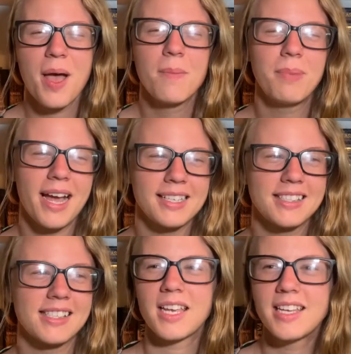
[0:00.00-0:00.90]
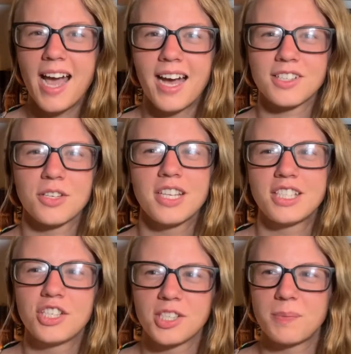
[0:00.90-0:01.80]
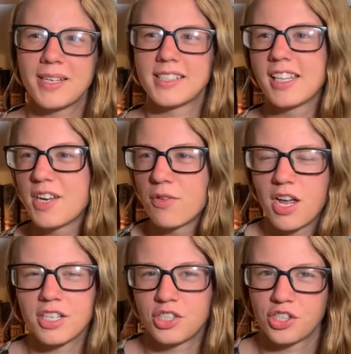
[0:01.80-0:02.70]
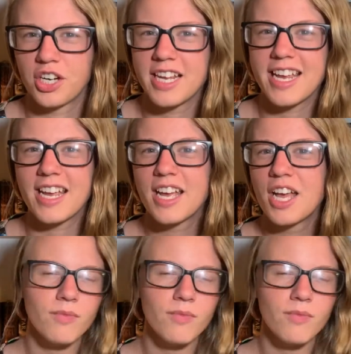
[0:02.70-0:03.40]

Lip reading: But yeah, so this is just basically Renata's journey,